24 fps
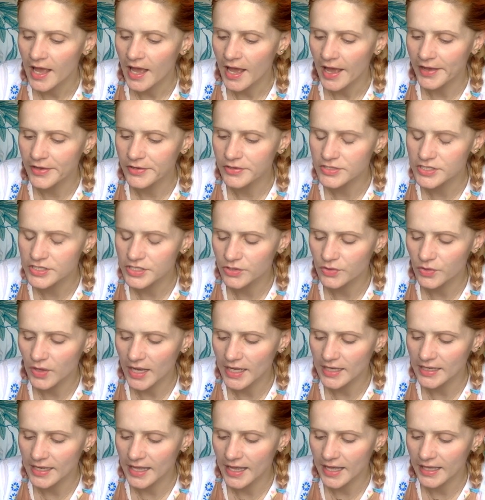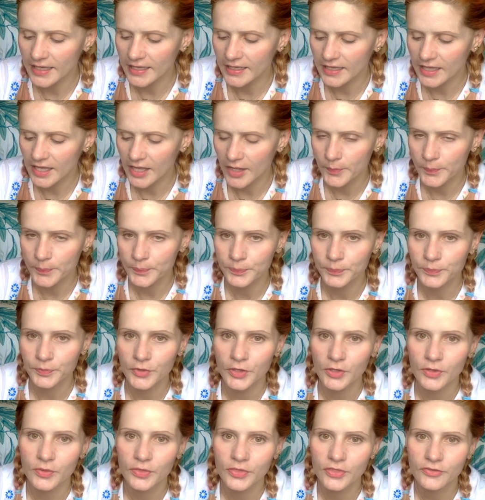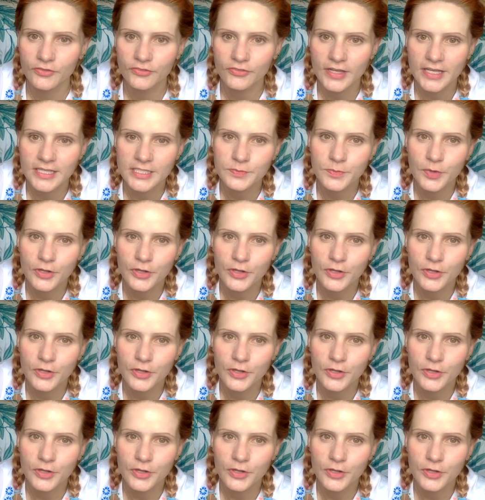I also quite like the first